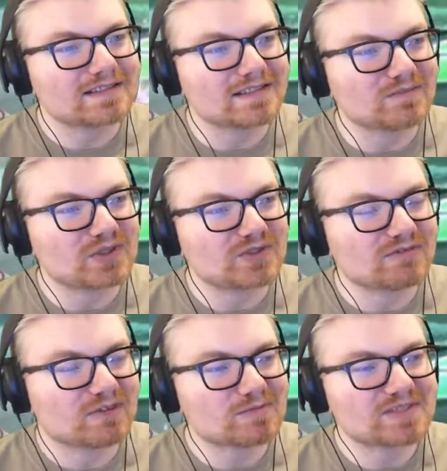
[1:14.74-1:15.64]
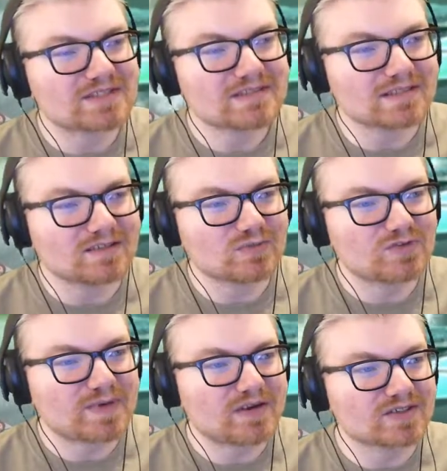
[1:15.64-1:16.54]
this number you see represents the number
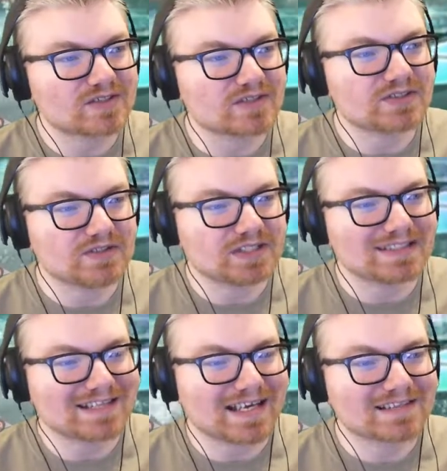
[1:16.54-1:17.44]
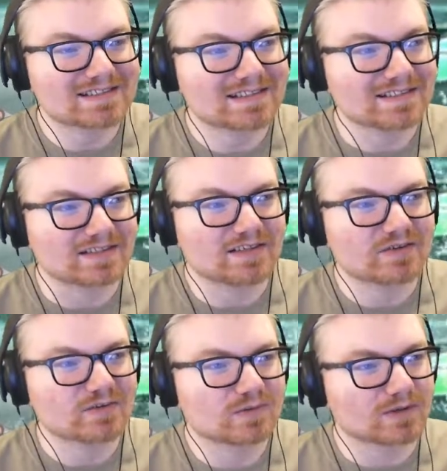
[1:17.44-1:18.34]
of power stars you need to access
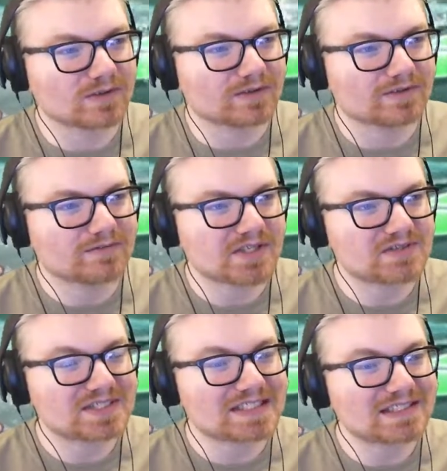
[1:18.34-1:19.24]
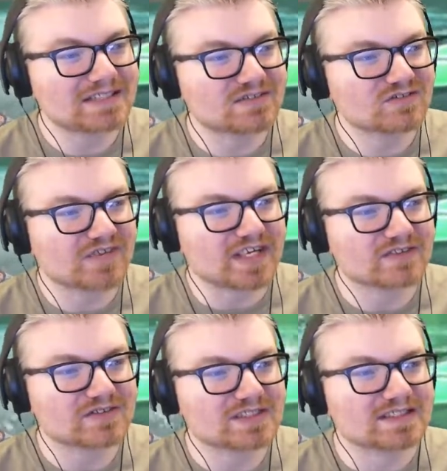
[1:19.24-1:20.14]
another world. Whether you succeed or
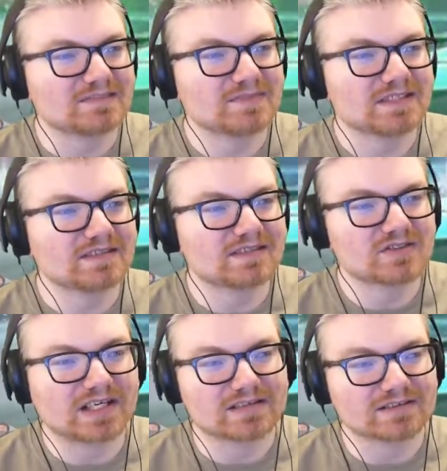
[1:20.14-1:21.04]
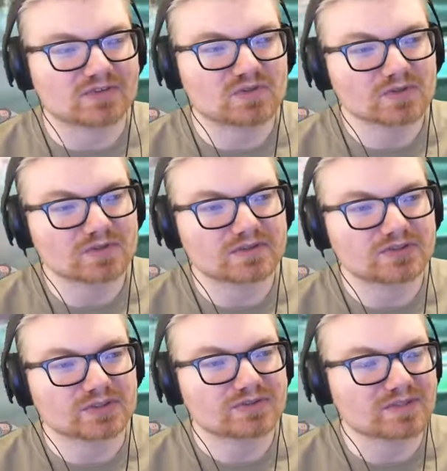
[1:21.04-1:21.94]
fail, just attempting the challenge will
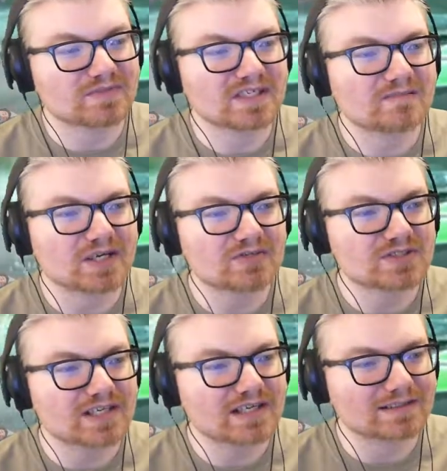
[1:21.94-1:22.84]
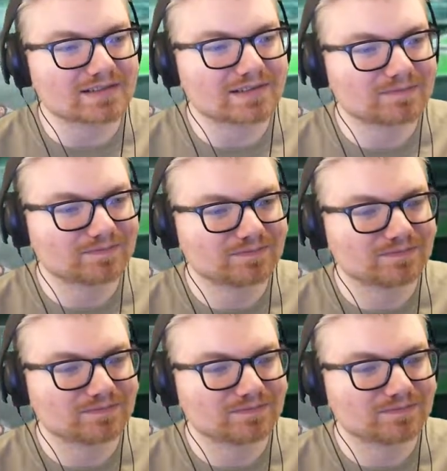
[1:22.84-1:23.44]
show something about your character.